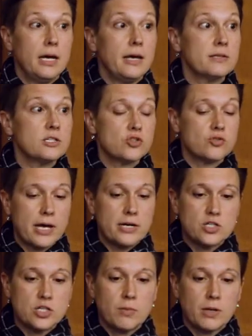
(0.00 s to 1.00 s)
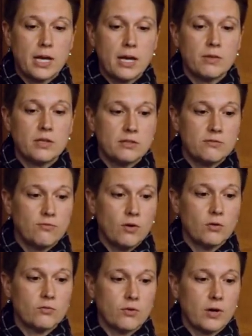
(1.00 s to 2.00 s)
And this strategy became the
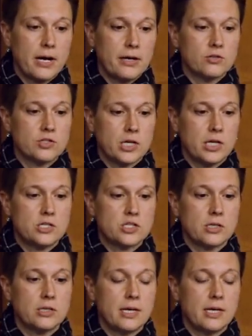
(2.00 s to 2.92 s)
default for higher education,